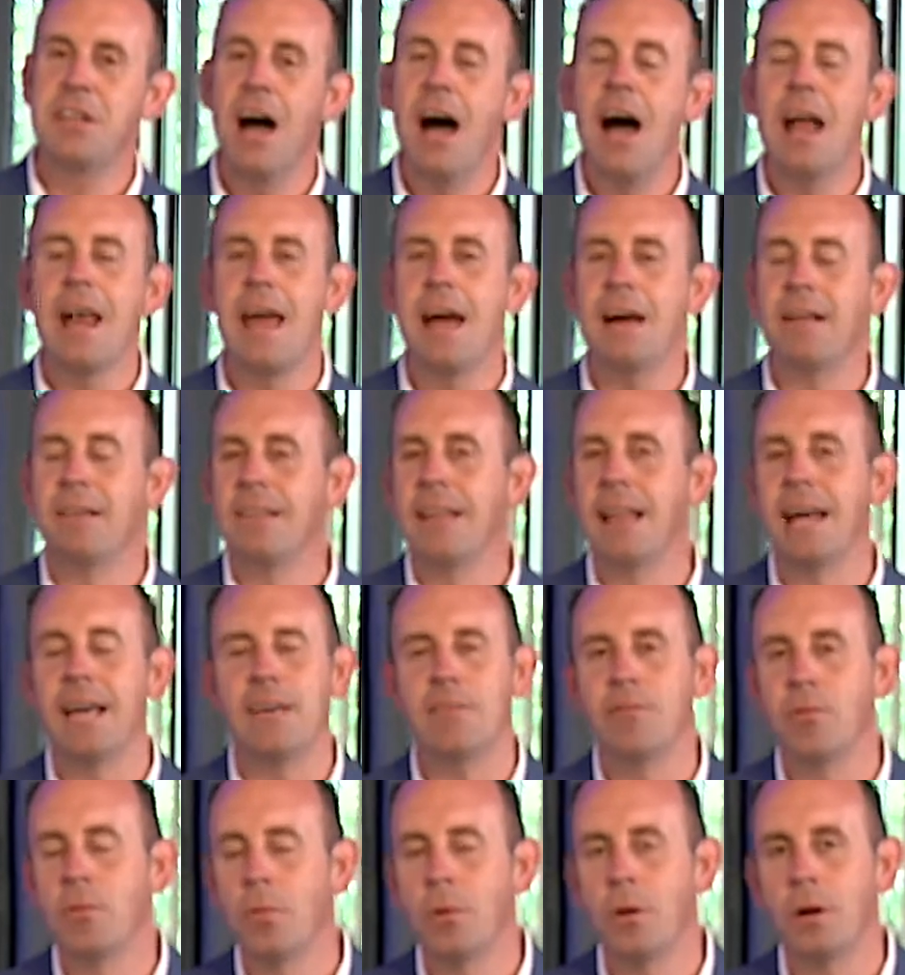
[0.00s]
not how
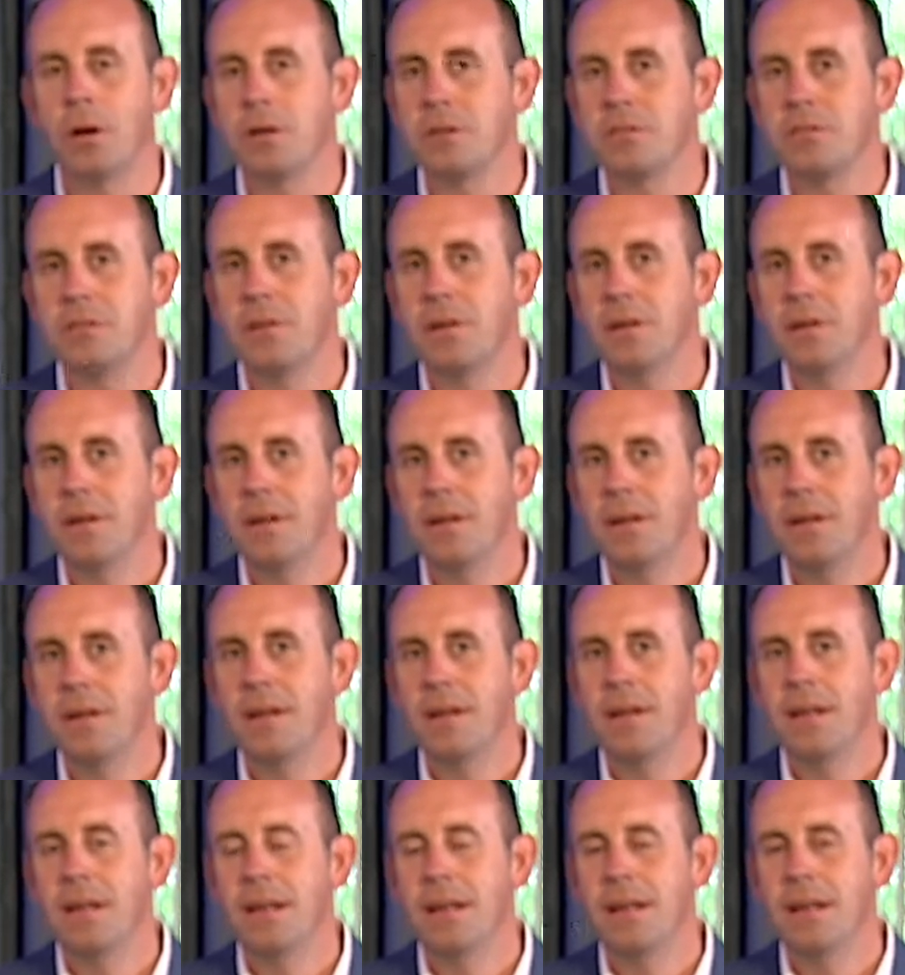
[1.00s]
life works.
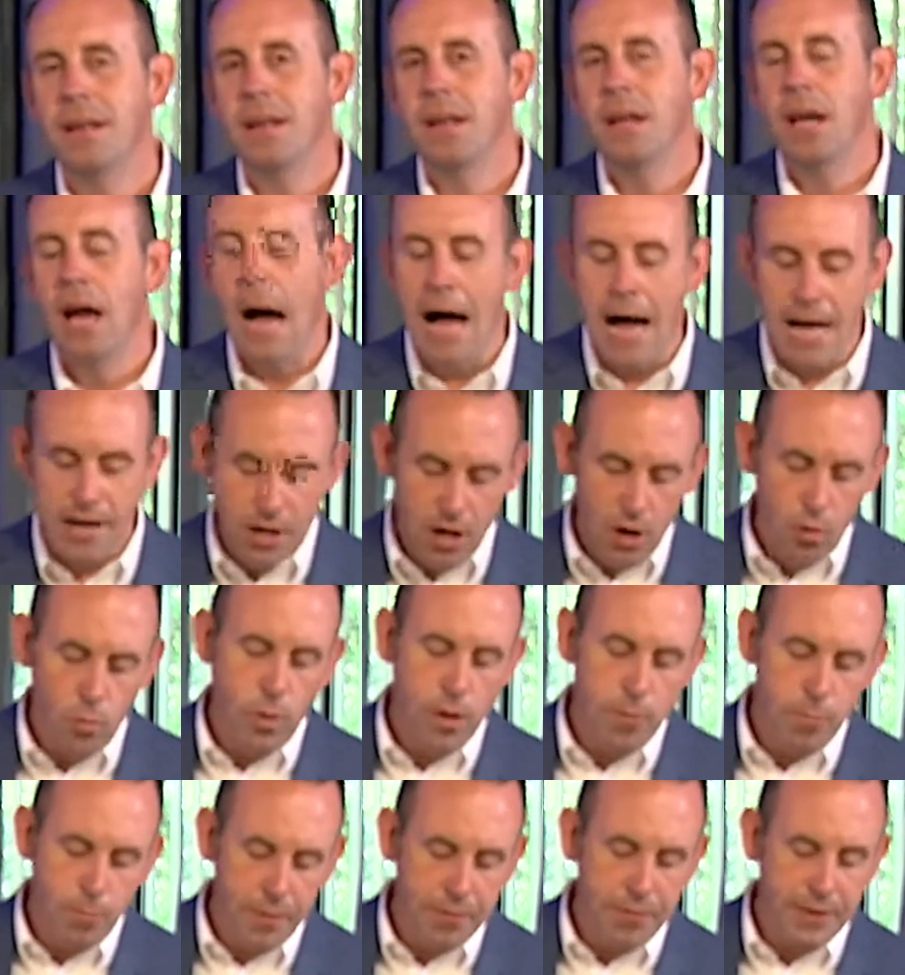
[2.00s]
I know
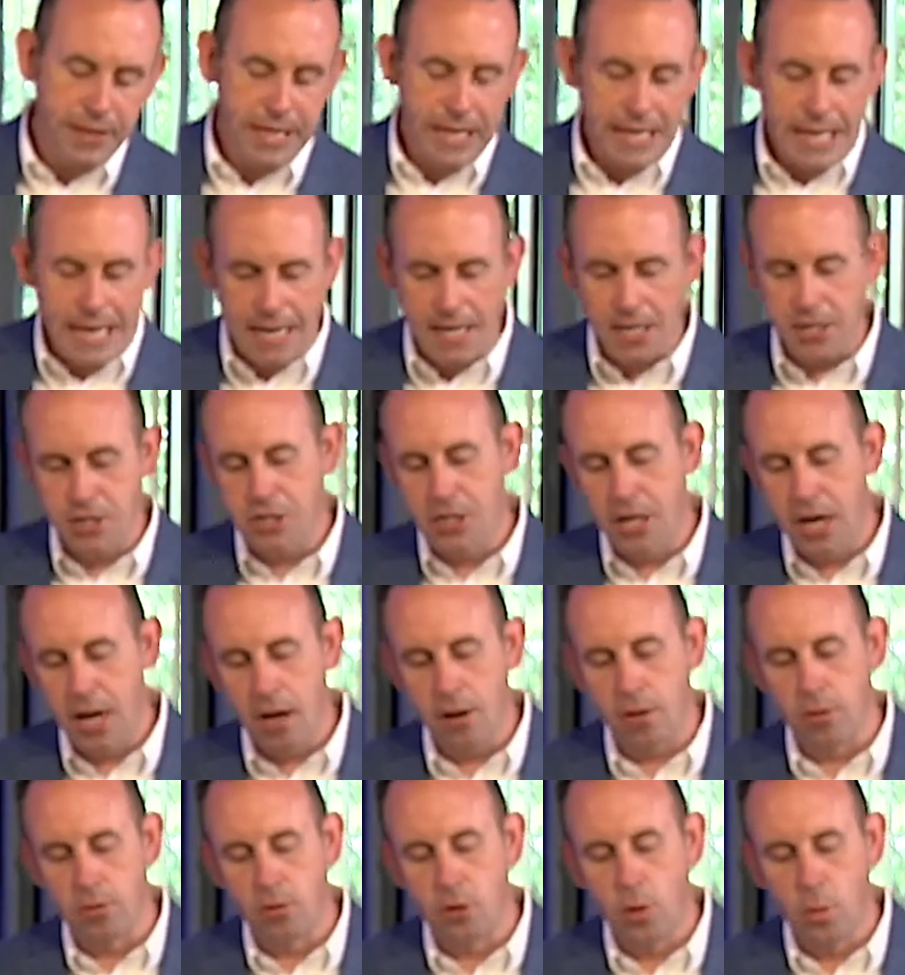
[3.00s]
we want the get out of
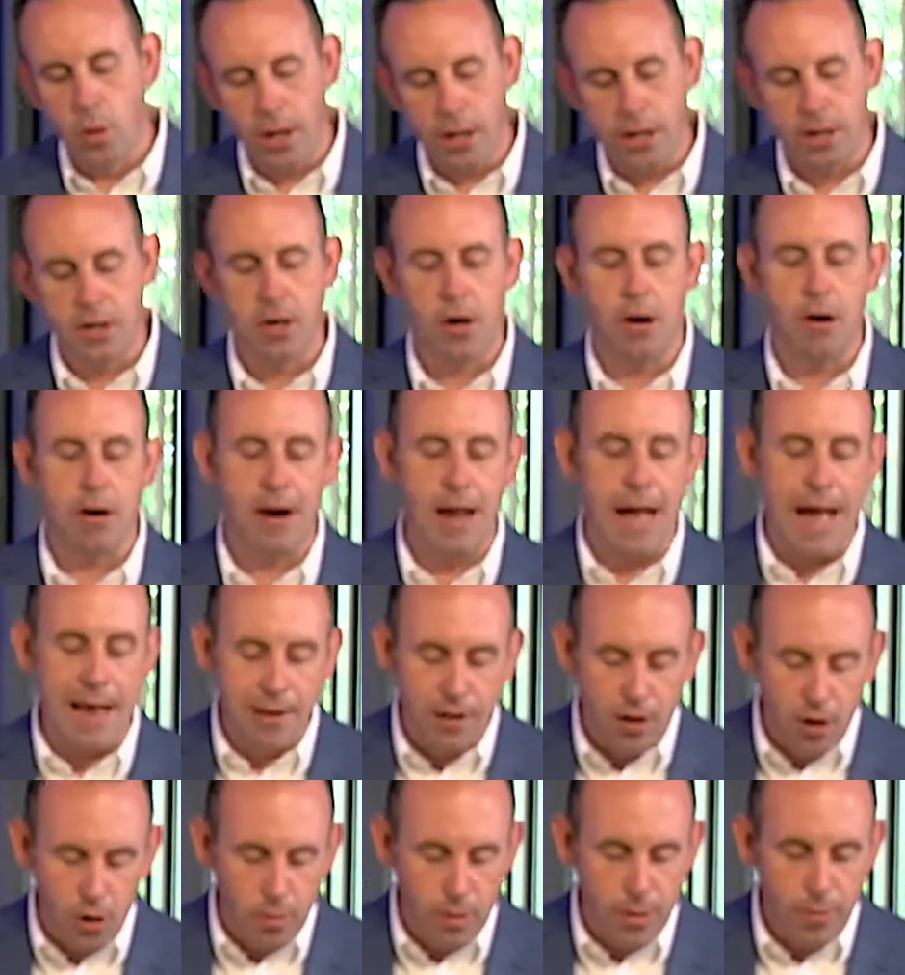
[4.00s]
jail quick card. I
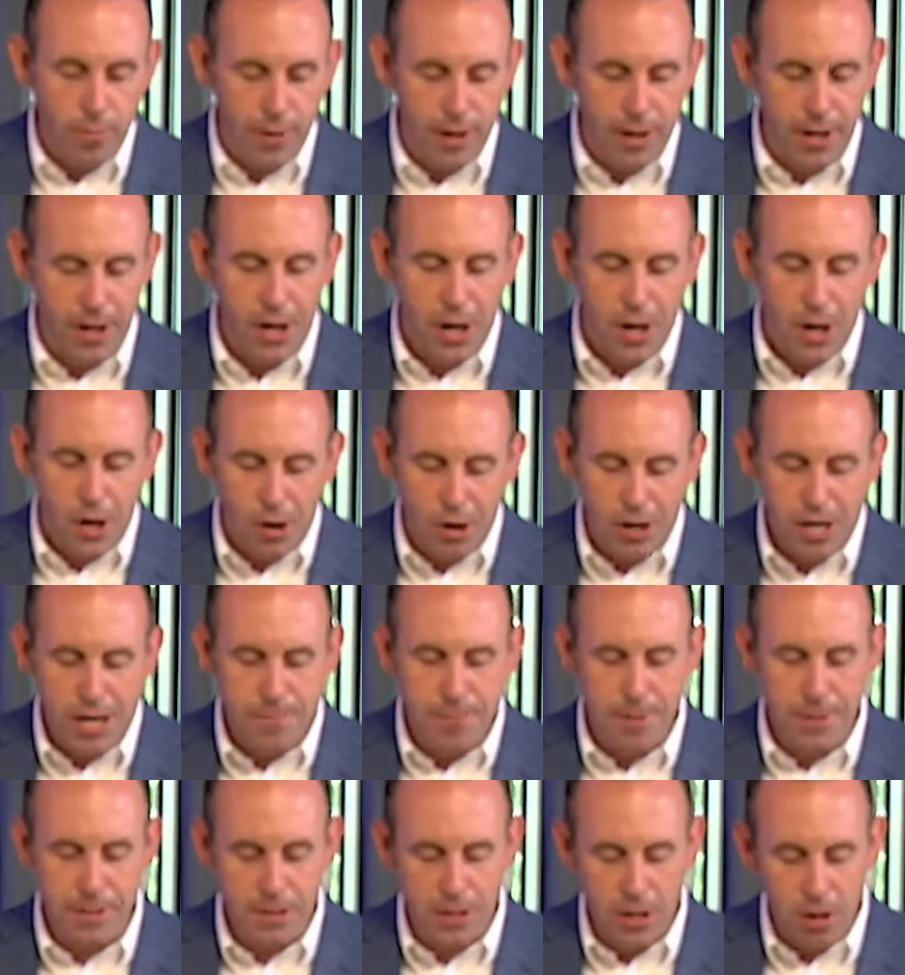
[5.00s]
know we want to hurry
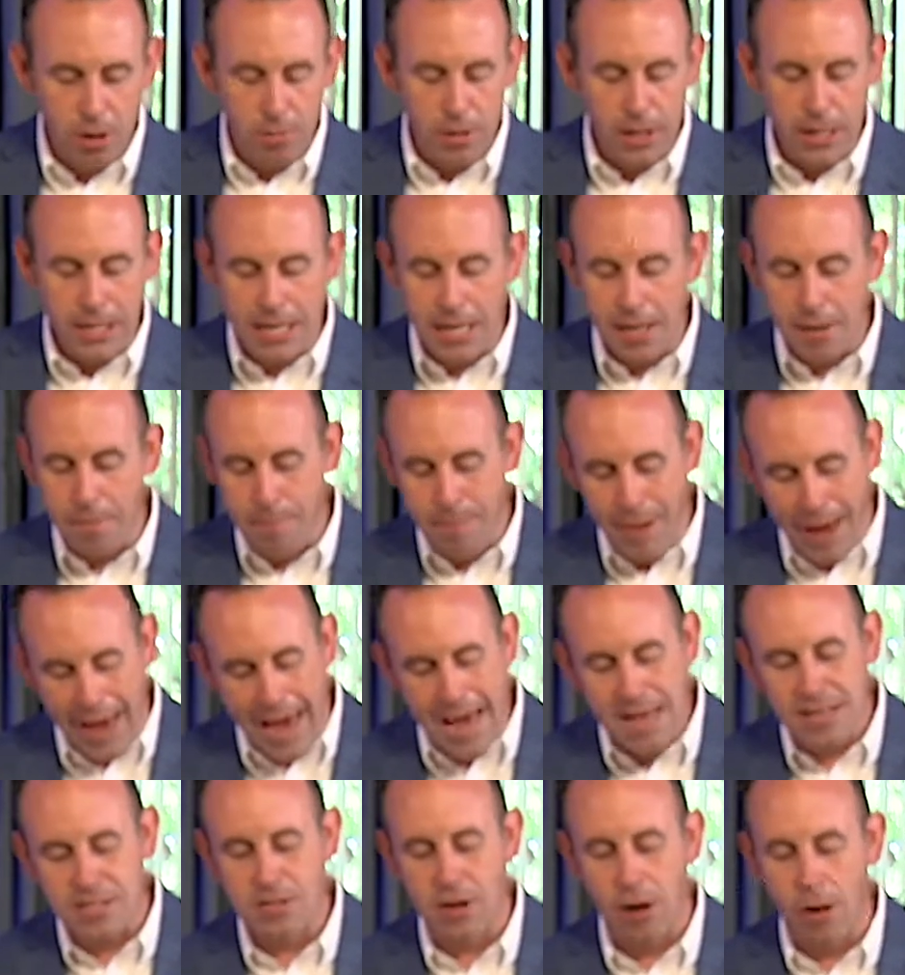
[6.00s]
up and go and get and
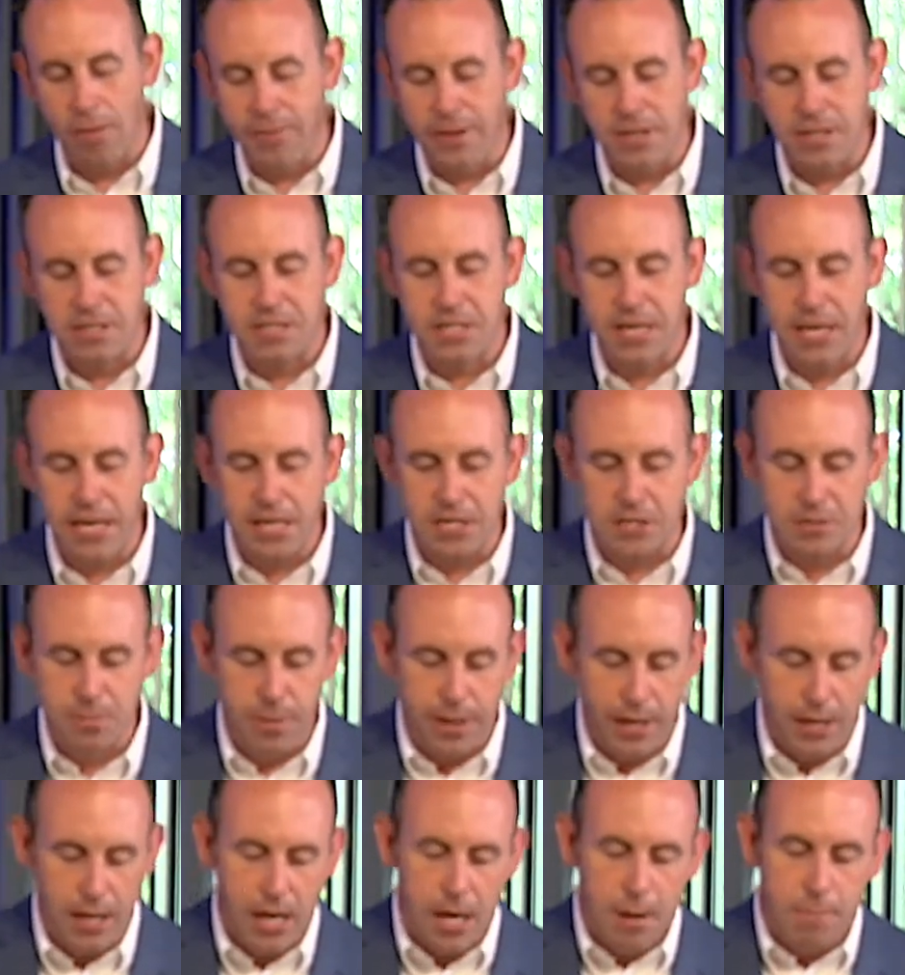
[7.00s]
pass all these things,
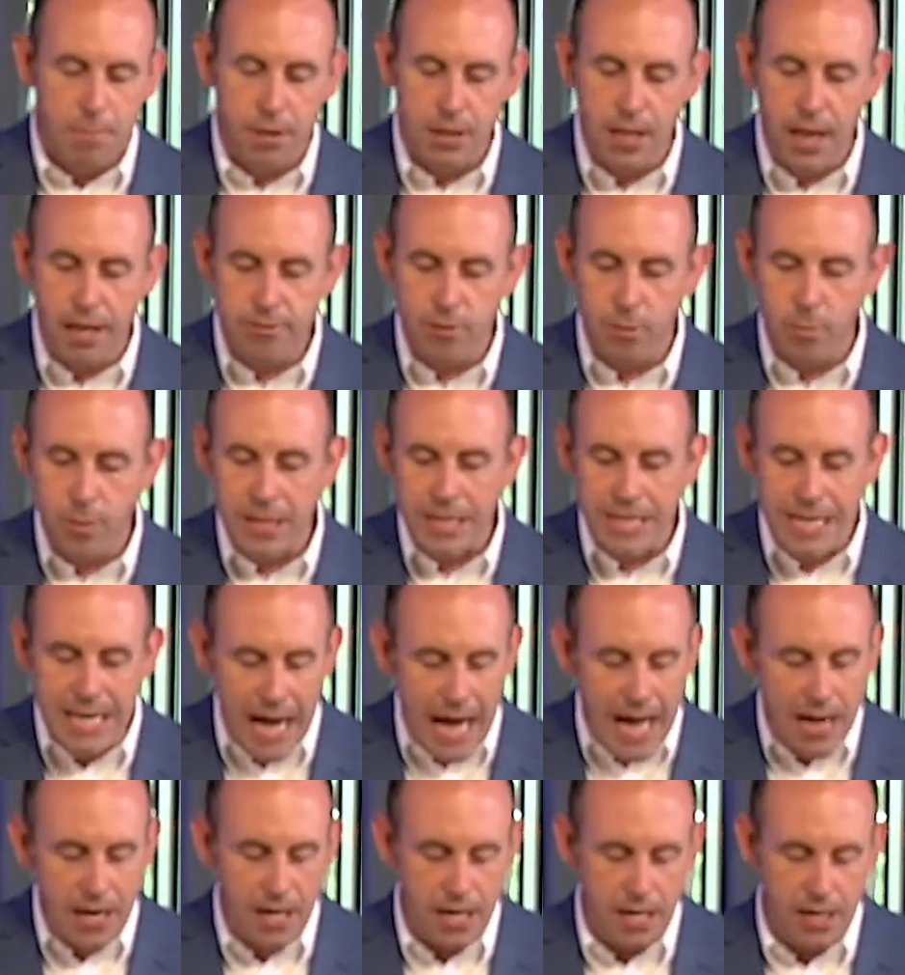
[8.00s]
but beloved, we
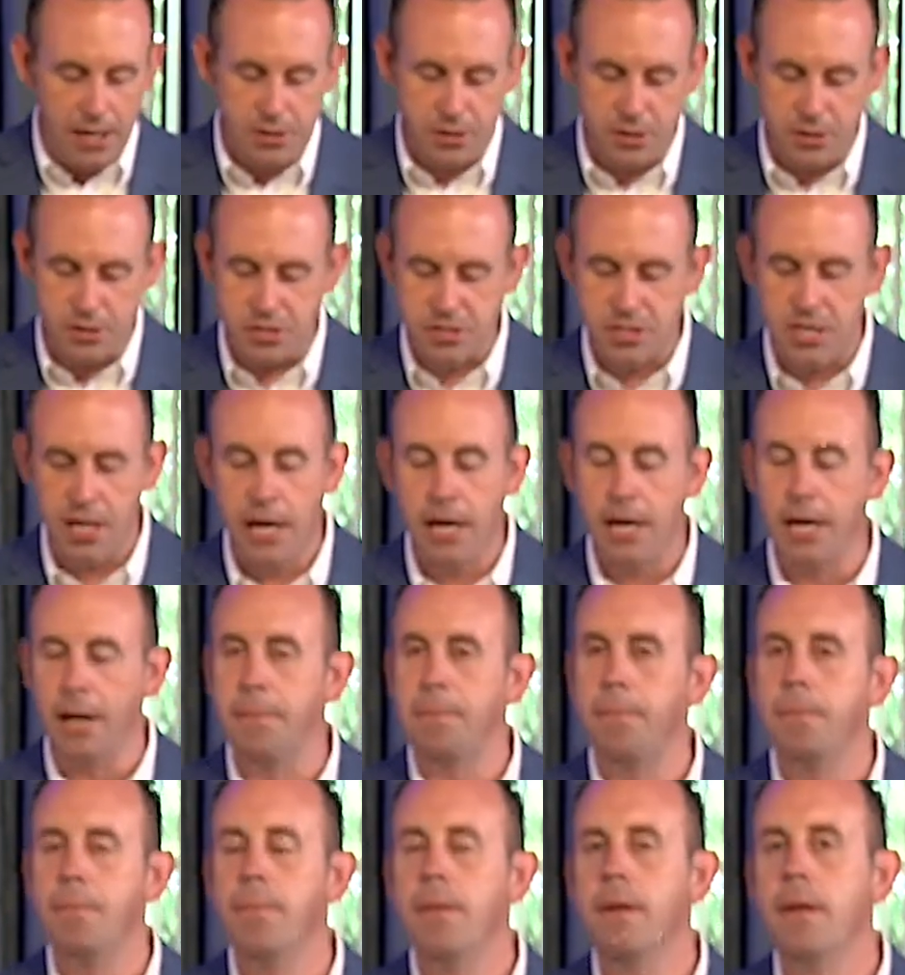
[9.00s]
got to
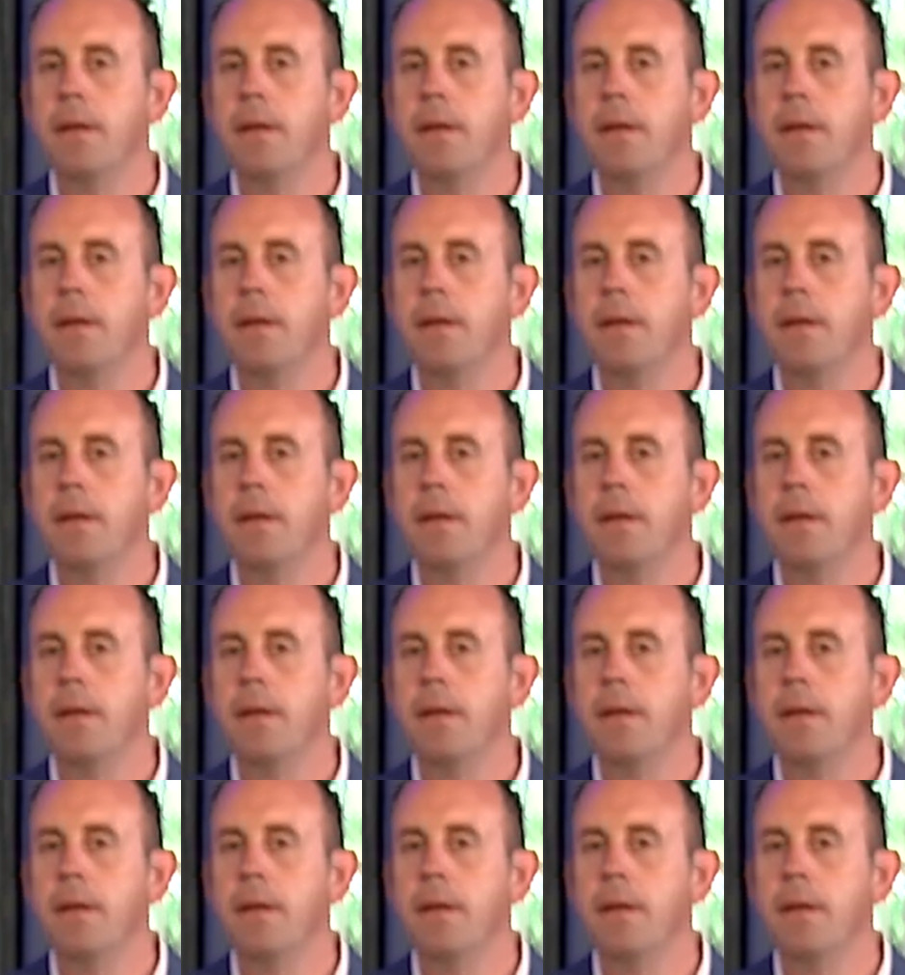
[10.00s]
understand